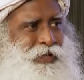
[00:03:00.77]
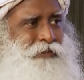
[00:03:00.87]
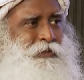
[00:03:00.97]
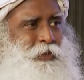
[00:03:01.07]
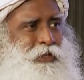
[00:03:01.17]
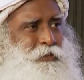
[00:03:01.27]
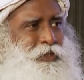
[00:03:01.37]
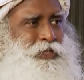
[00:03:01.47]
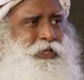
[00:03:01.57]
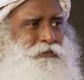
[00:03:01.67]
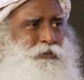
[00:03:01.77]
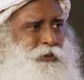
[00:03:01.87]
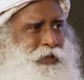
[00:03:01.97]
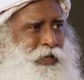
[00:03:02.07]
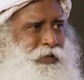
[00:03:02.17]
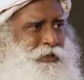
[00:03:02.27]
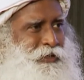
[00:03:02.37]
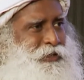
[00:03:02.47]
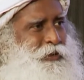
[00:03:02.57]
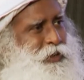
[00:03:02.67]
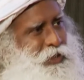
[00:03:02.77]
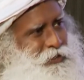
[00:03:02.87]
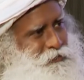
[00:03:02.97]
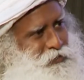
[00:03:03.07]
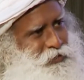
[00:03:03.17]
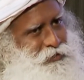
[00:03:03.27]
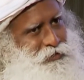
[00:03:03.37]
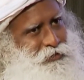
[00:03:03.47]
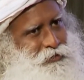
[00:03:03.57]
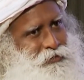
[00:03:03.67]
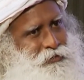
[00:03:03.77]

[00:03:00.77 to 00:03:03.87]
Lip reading: I will become resentful, angry, all kinds of things.